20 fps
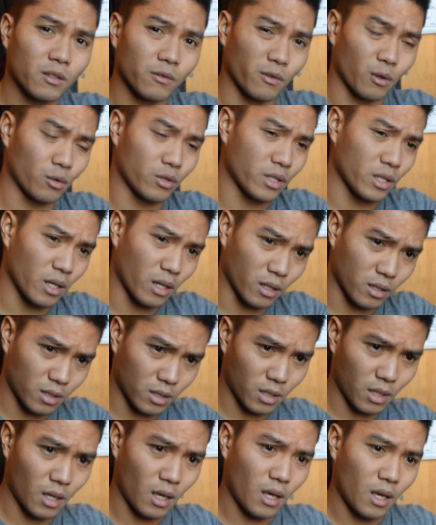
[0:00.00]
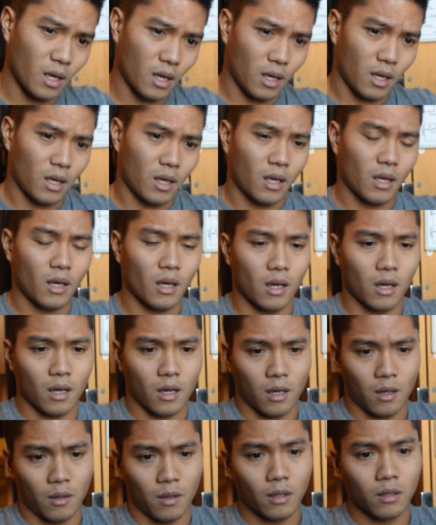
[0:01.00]
of OCS.
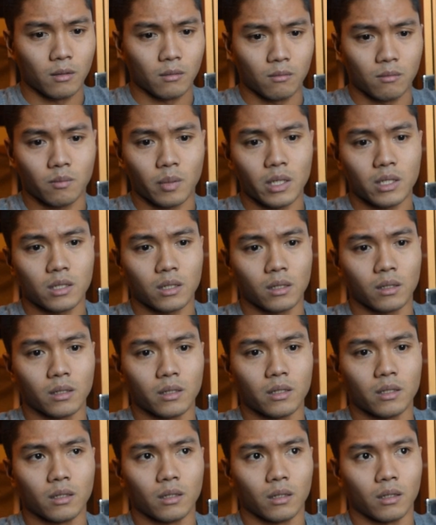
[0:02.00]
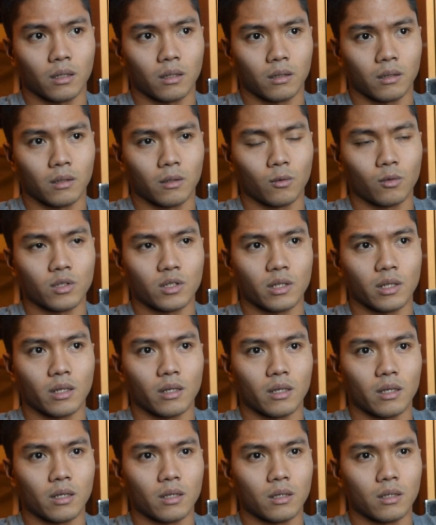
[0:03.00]
And basically, there was
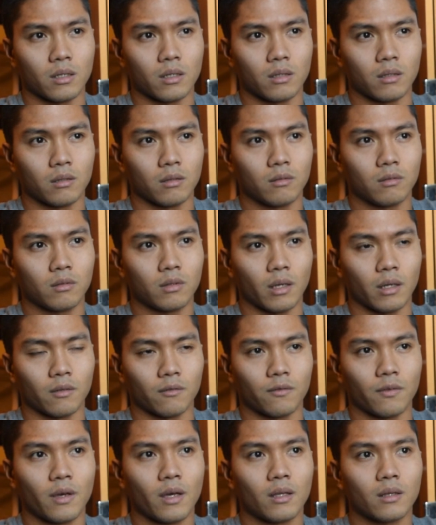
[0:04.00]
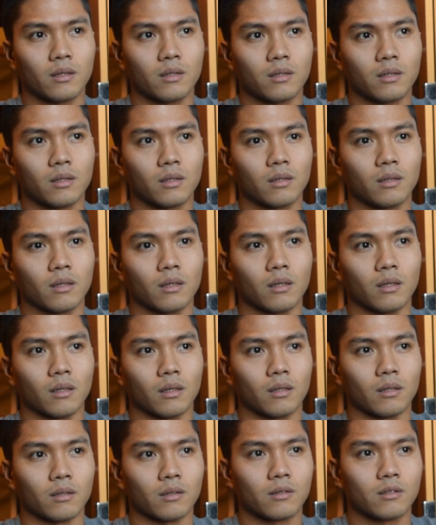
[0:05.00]
an event.
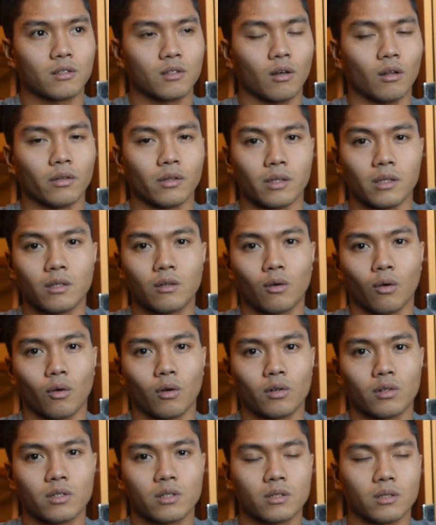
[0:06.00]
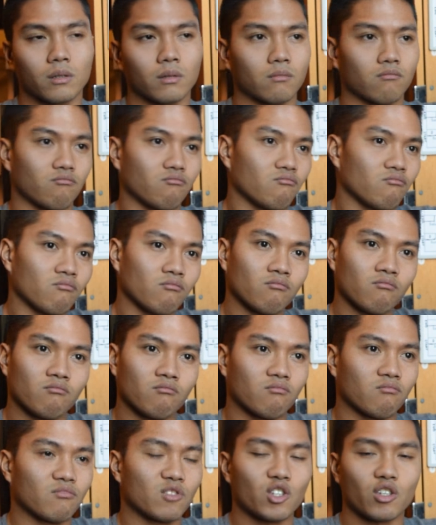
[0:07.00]
It's called the E-Course.
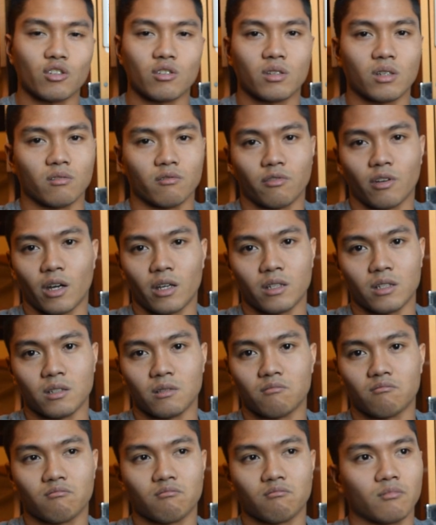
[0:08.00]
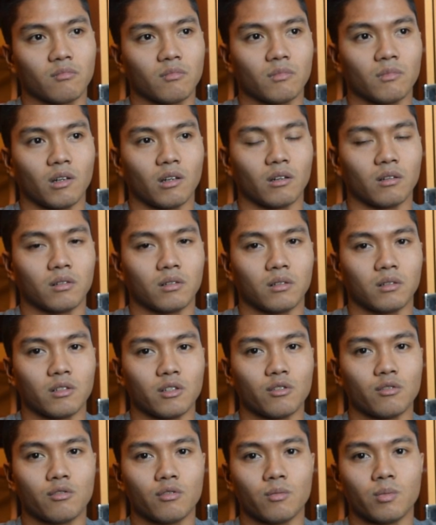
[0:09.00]
I'm sure you can find it on
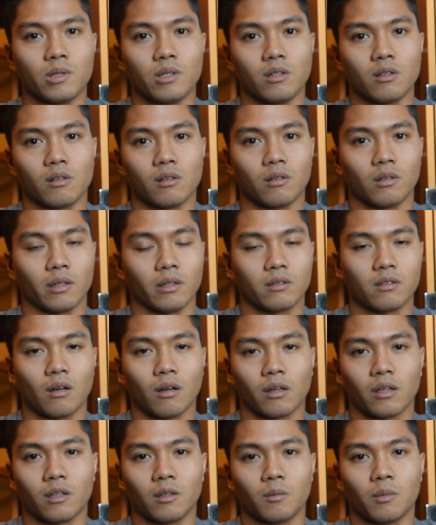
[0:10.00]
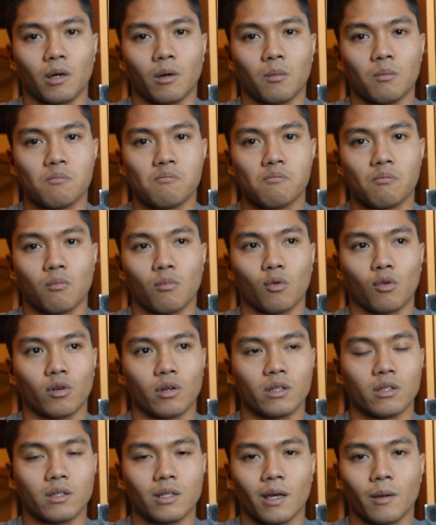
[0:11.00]
YouTube here, like talking about more
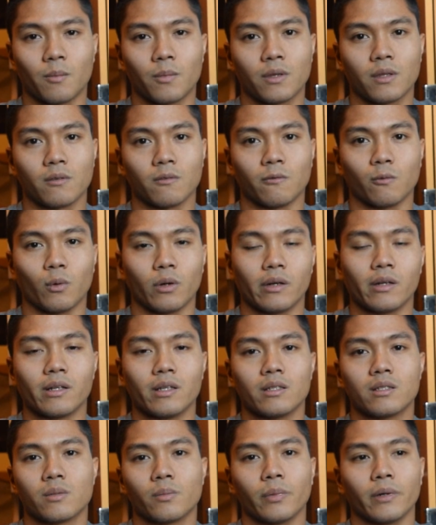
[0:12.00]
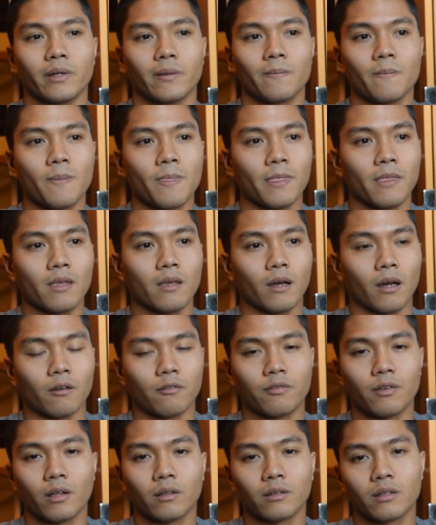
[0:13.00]
in depth of what it is, but I
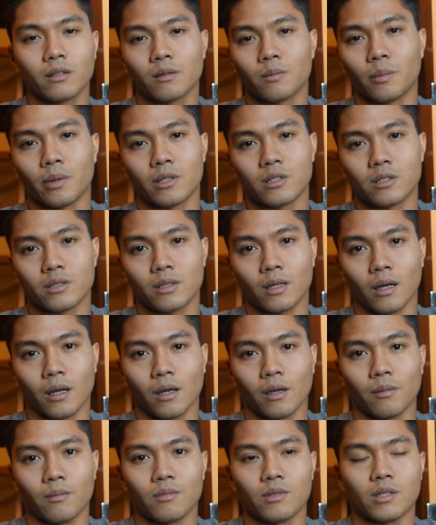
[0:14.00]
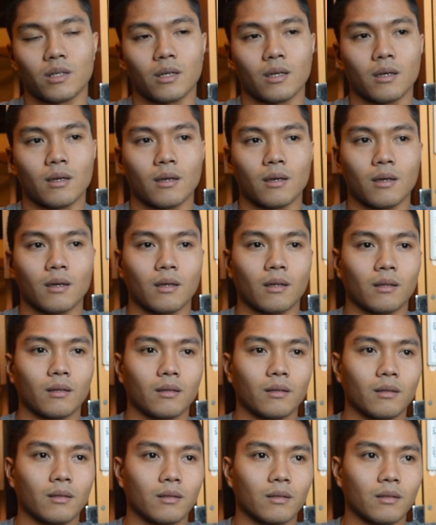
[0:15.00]
failed it a bunch of times,
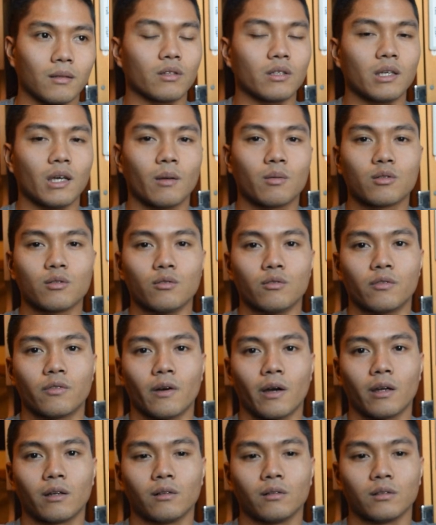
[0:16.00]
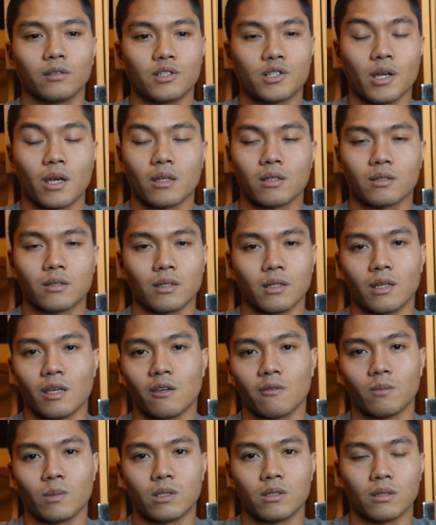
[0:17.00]
and the absolute final chance they
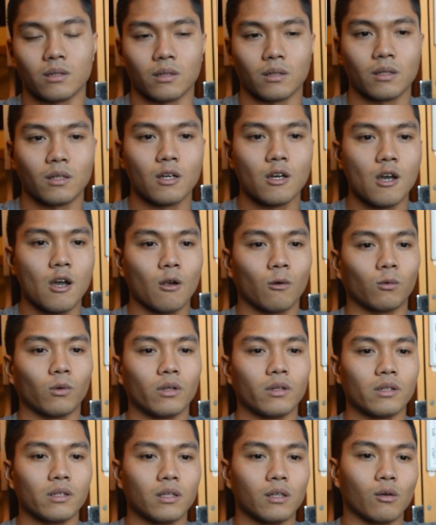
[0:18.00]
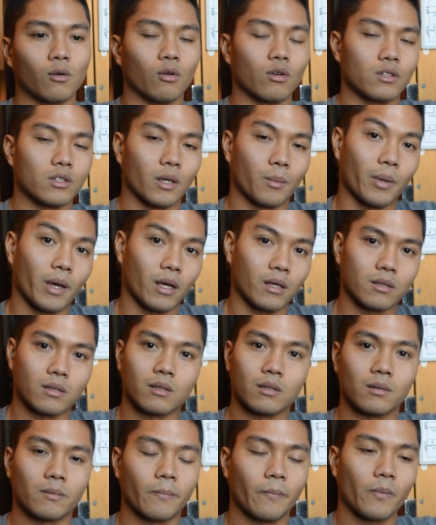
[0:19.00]
gave me to run the E-Course, I passed
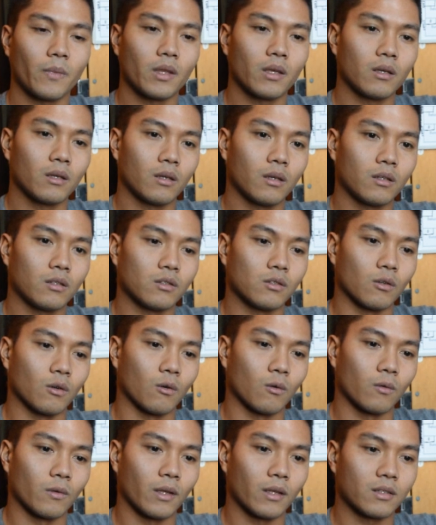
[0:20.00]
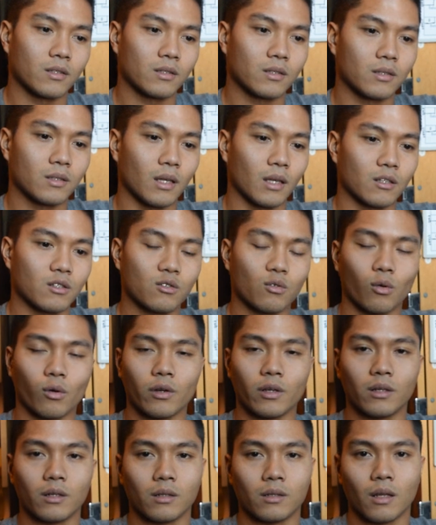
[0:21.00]
it. So that's that
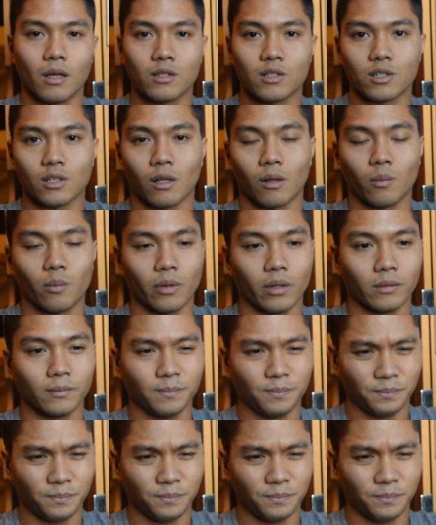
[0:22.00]
story in a nutshell. But